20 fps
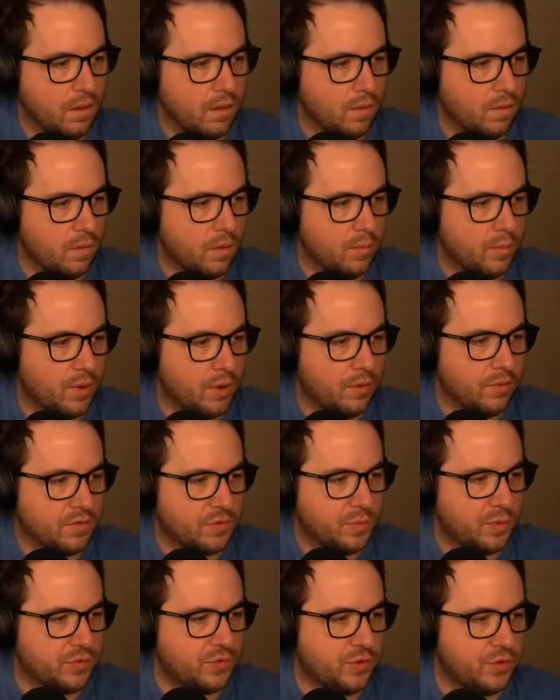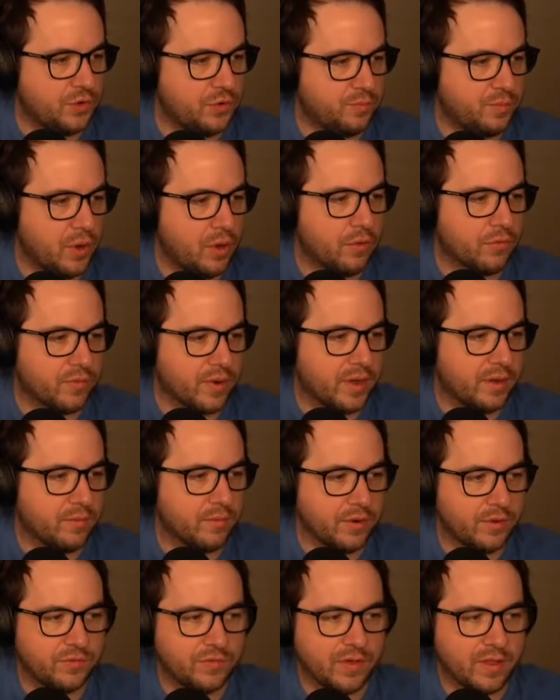Or both. I suppose you could do both, right? Where
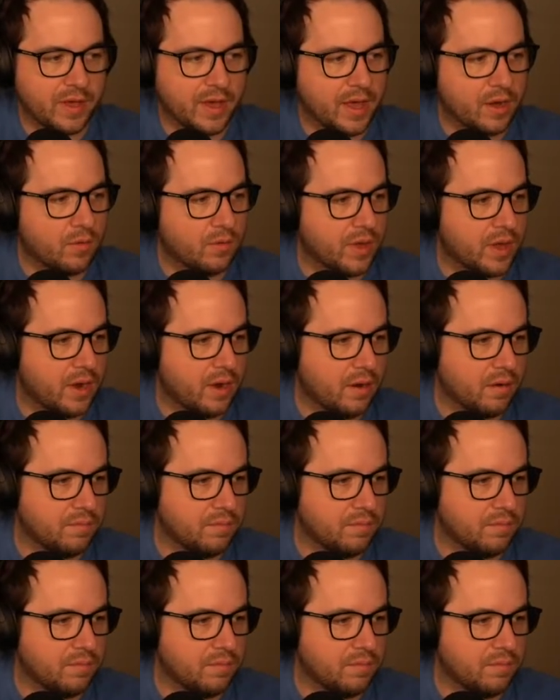you say like I don't care.